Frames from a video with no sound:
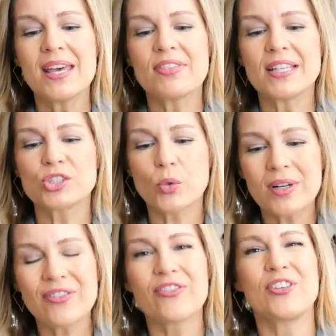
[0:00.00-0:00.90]
they sort
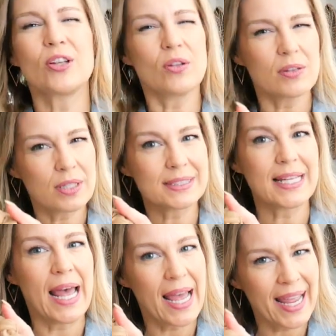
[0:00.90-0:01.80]
of feel
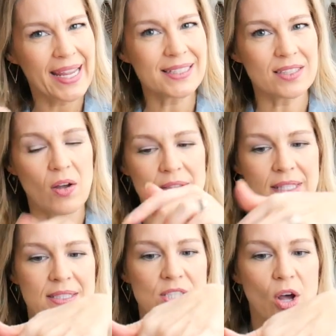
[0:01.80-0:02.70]
tight on
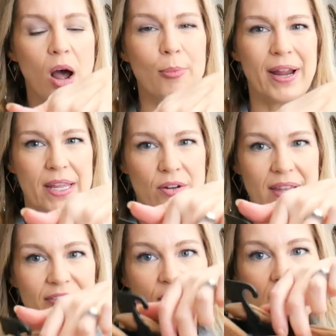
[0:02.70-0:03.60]
the top right here.
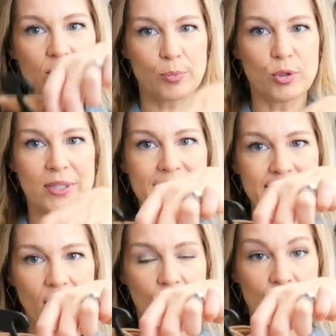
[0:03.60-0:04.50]
They feel like they're pulling
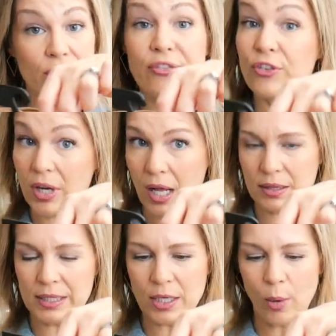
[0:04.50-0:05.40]
down on your foot a
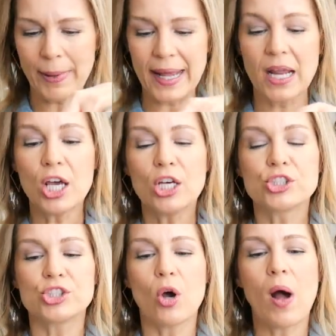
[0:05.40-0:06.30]
little bit.
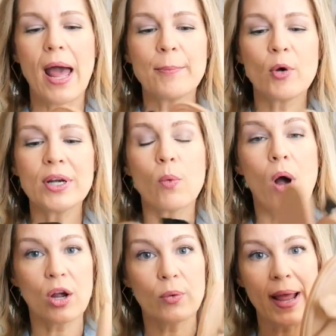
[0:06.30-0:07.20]
So I'm going to
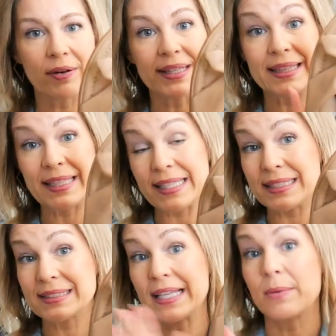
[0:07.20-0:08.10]
walk around in
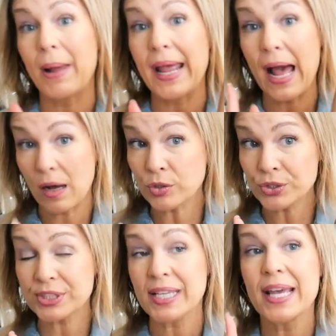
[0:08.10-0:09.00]
these in my
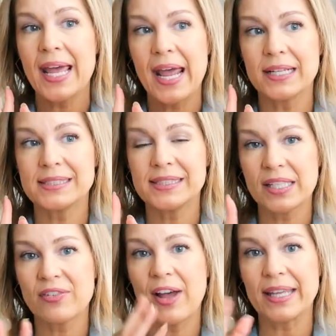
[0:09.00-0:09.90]
house and
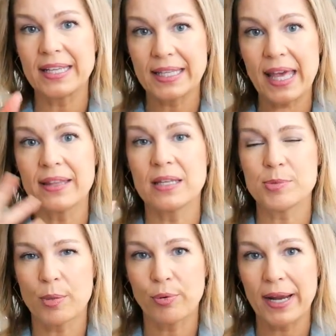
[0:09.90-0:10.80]
see if I can get them
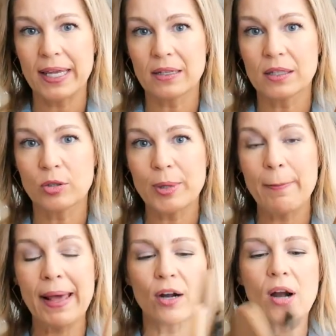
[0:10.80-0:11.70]
to break in a little bit
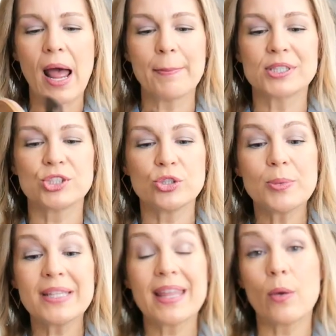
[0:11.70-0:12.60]
better. I'm
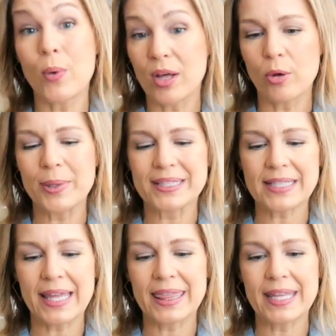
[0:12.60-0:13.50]
assuming they will because
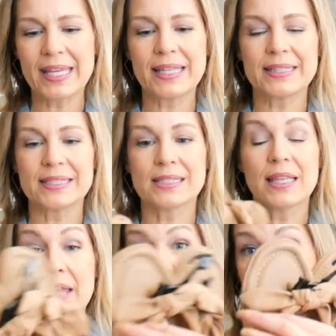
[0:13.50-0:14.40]
I think that this
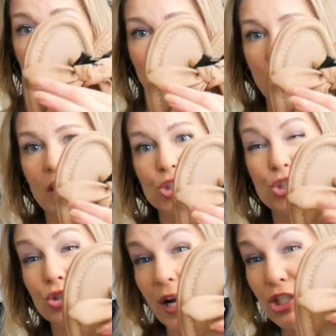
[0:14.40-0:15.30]
leather will
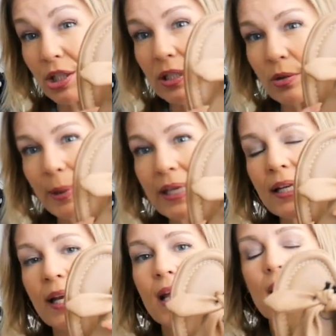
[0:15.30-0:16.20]
stretch a little
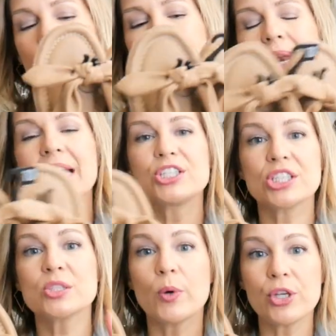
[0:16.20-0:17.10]
bit, but I
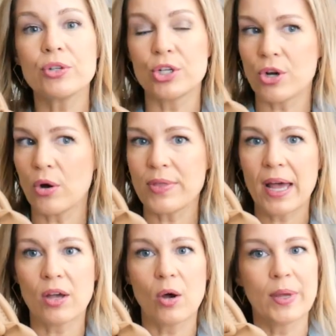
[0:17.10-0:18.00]
just want you to know
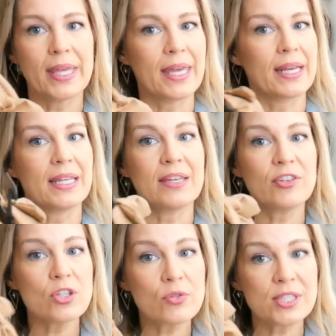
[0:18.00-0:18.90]
that going in.
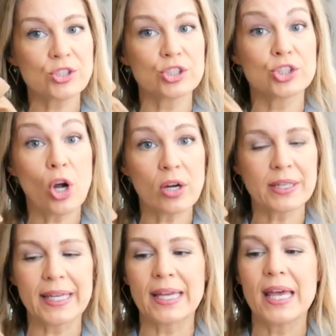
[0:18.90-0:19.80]
Even though these are
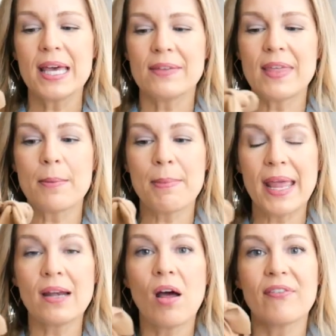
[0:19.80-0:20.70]
darling, they
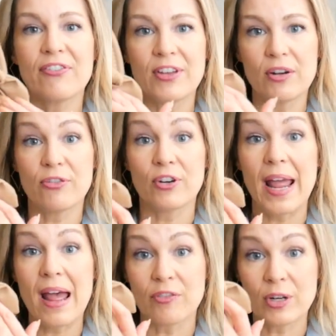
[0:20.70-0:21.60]
may not fit for
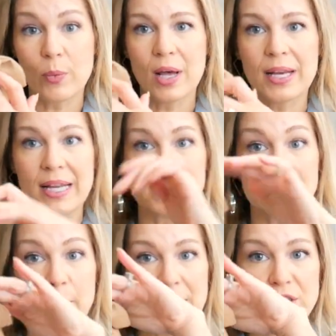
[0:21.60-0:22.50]
everyone,
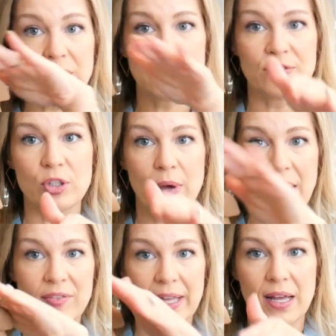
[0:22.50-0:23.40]
especially if you
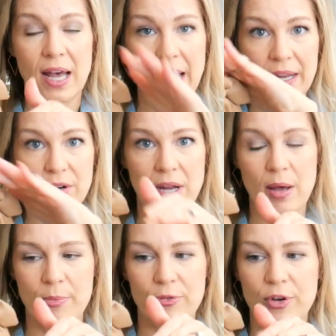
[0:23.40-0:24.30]
have like a higher
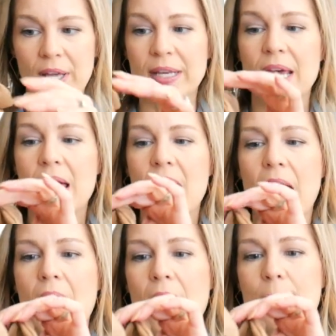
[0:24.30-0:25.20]
up foot.
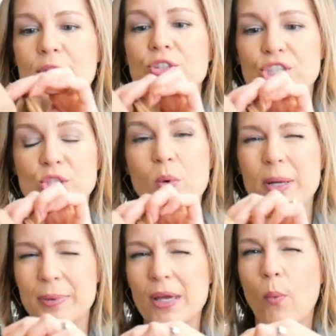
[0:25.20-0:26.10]
Um, you just wanna
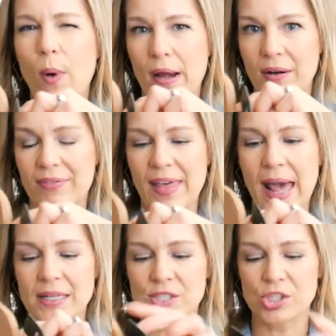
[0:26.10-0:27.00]
be aware of
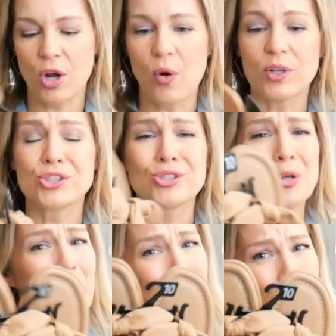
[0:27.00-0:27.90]
that. So
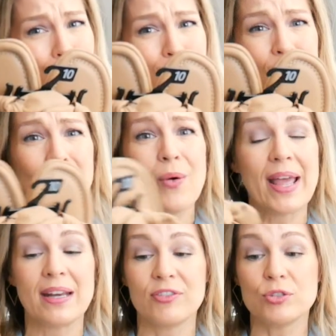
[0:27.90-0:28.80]
super cute though,
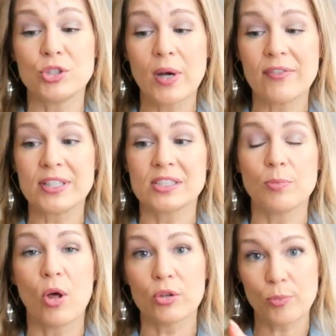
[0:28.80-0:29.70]
and if you do have a
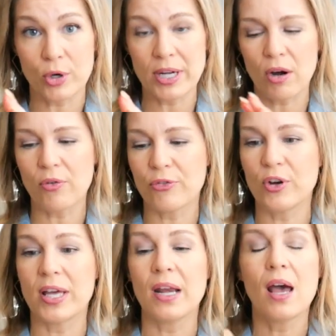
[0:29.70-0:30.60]
smaller, more narrow
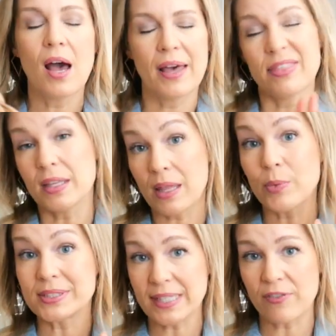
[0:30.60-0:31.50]
foot, I think it
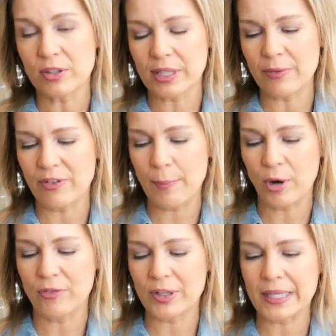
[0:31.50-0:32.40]
would definitely fit
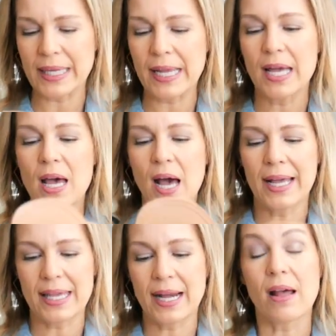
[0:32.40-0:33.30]
perfectly.
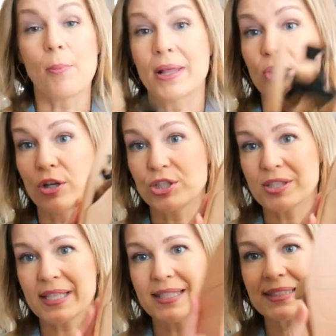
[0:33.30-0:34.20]
Again, I got my larger
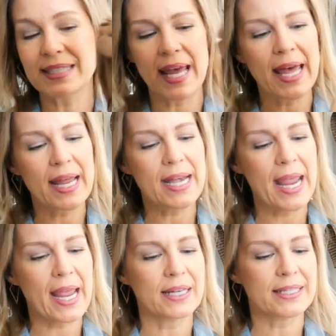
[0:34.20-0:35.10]
size 10,
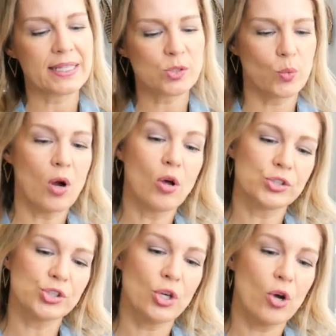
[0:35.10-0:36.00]
and these were
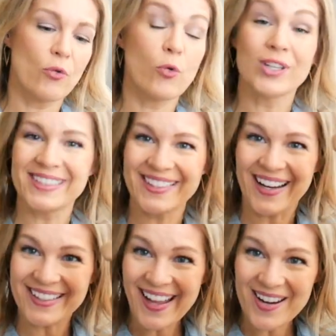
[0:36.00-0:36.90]
also
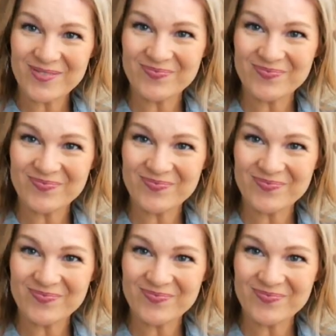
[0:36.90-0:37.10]
$14.98.